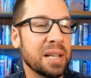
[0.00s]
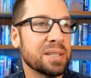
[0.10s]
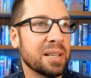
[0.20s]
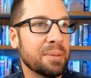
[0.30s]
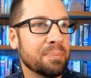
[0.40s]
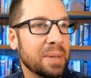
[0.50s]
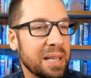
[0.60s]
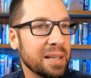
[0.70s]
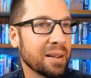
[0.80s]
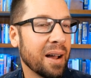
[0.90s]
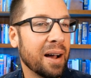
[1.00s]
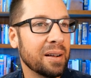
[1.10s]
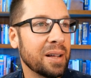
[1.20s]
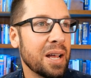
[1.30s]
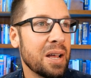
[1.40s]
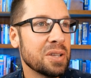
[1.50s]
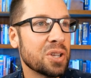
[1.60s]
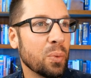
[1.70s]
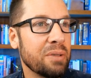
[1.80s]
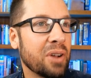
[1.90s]
in him, and he in God. So
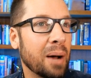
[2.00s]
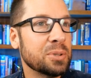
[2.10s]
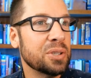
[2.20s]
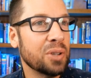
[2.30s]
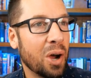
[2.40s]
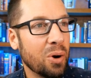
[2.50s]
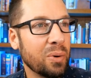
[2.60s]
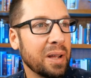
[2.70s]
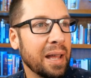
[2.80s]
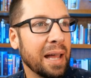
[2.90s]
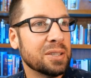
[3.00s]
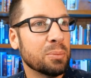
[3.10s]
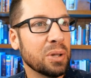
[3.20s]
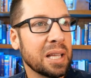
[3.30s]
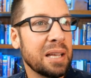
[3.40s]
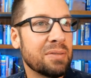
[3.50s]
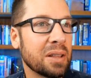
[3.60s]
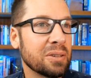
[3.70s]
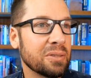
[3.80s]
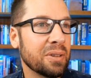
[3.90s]
we've come to know and to believe that
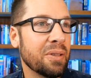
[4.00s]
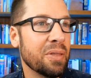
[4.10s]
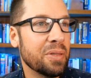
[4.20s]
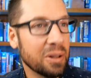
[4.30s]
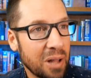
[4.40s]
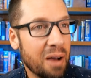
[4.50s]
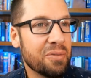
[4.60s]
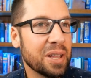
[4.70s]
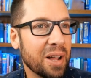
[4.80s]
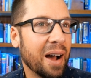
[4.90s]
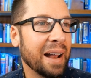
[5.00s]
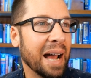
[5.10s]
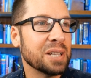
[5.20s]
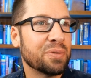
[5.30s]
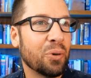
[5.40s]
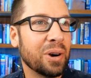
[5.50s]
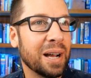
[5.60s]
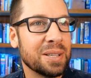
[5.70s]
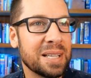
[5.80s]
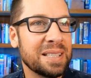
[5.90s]
the love that God has for
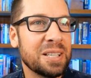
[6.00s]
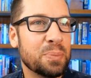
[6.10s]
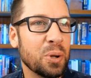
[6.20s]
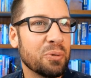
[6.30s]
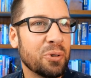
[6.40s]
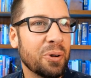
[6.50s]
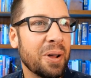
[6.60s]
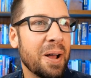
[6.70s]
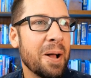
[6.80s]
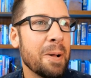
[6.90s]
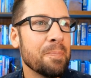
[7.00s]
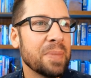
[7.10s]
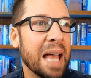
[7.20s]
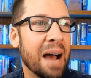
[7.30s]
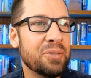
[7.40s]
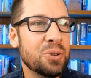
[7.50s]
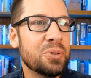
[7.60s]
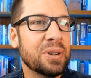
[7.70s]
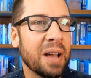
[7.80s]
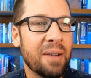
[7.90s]
us. Isn't this beautiful? Have you
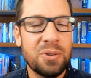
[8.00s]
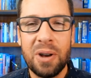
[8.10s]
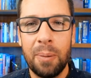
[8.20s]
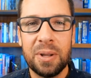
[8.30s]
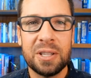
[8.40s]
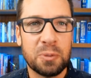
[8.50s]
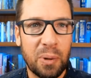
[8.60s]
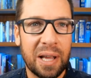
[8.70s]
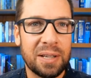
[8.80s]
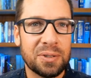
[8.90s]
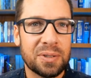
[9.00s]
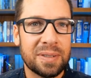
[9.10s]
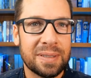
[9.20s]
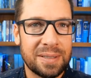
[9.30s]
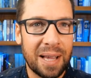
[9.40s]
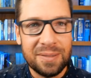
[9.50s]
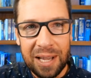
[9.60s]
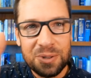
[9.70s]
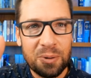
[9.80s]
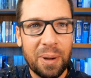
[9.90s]
come to this place?
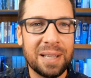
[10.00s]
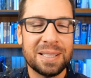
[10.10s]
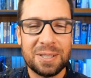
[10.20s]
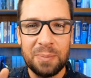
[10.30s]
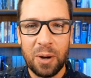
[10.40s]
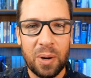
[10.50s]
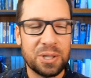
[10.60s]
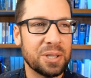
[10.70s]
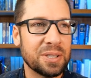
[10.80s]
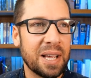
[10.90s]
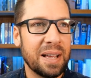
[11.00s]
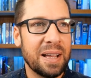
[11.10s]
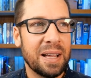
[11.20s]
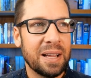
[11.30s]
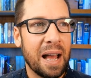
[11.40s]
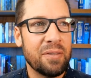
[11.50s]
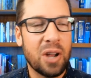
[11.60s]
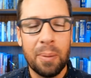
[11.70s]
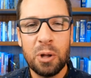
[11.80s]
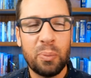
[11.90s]
Taste remains. This is my question is, have you
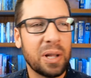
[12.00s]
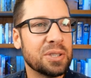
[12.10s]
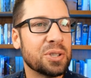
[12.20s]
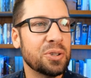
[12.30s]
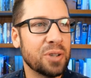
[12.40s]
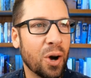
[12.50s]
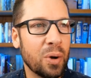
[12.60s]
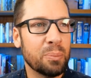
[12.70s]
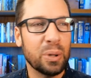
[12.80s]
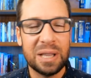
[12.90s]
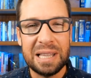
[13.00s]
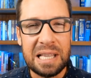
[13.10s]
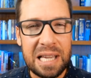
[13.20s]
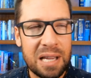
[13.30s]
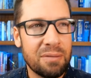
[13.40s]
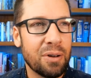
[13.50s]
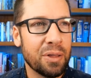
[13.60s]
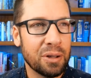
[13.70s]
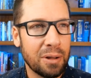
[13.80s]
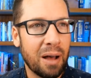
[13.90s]
come to the place to know and believe
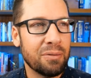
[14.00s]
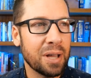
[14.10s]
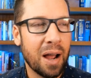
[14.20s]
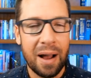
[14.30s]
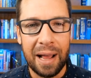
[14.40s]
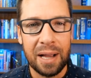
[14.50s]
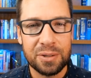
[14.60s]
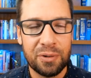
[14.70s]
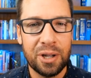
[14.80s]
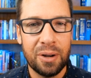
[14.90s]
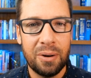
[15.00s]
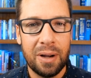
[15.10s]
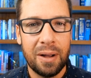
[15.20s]
the love that God has for you?